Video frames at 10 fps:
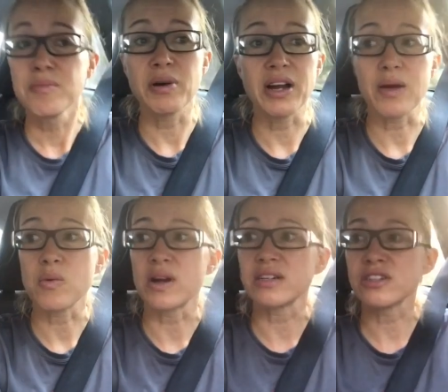but I
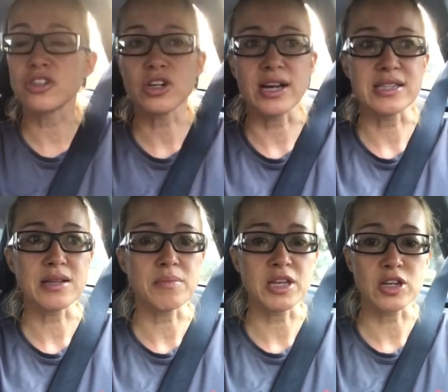wanted to try
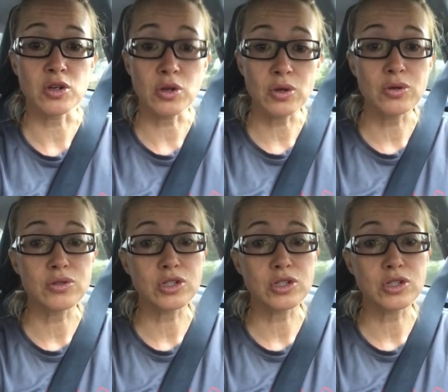something new